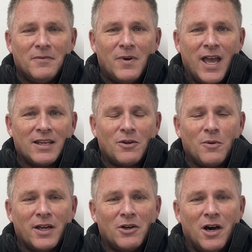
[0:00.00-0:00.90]
we hadn't
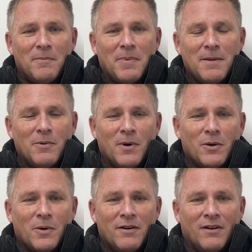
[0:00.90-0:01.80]
quite got our paperwork
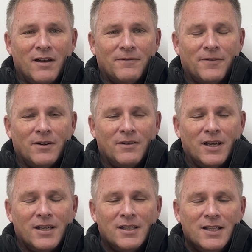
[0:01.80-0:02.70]
quite right
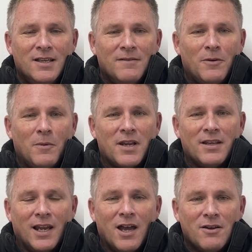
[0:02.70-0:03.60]
for one of
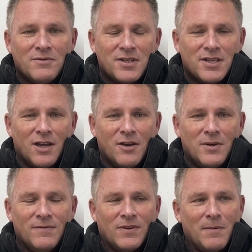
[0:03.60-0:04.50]
the loans. So
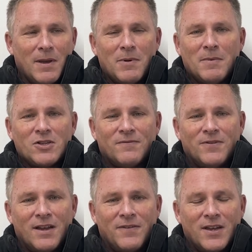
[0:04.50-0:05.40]
even though we had permission
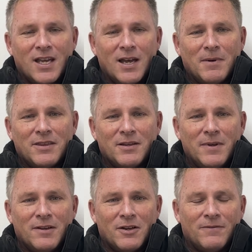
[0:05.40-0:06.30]
for the FA Cup, I think
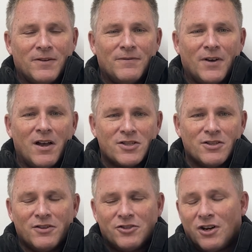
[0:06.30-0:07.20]
we got it for the vase,
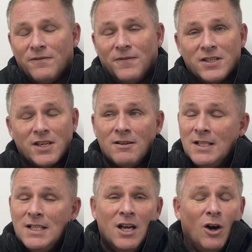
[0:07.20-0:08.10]
not the trophy. So
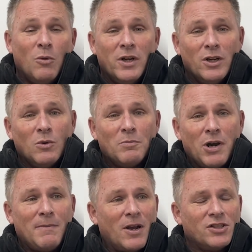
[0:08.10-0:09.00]
all in all,
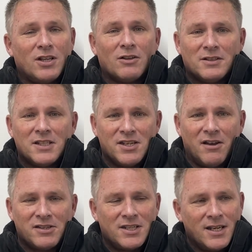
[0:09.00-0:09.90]
pretty much a total
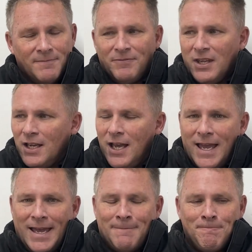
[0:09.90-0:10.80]
disaster.
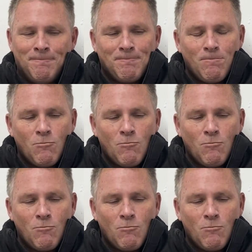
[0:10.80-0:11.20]
Learned